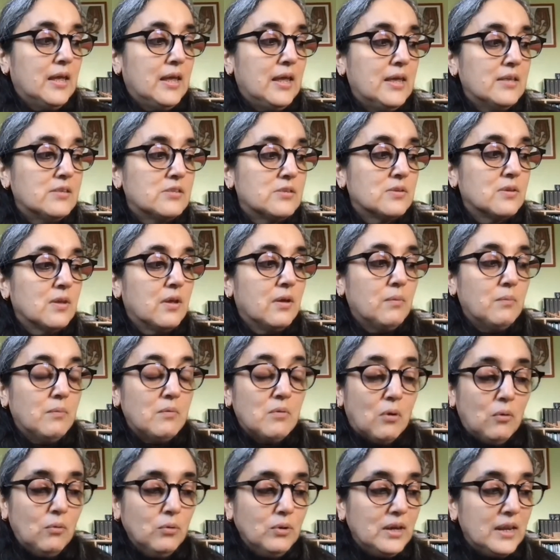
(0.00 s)
is
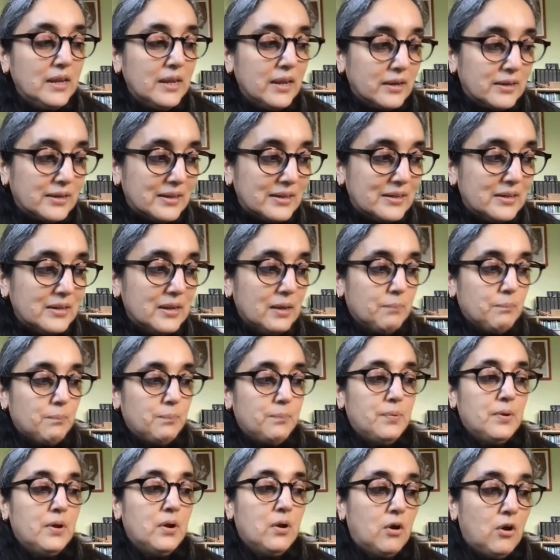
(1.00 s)
only a tip
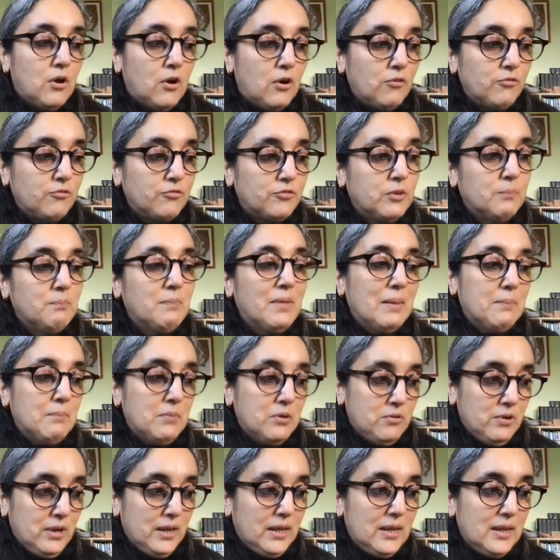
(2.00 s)
of the
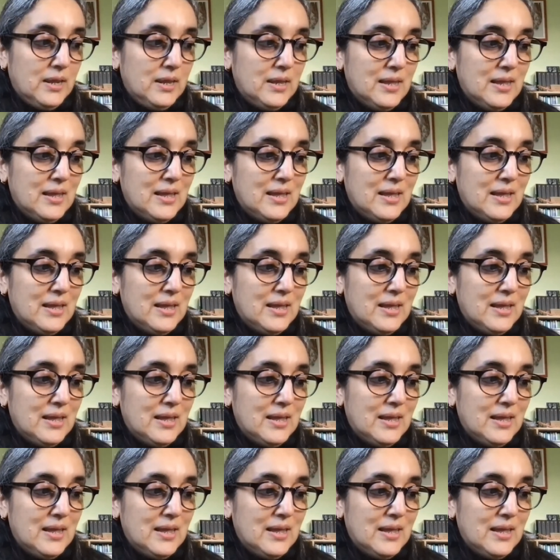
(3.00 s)
memory.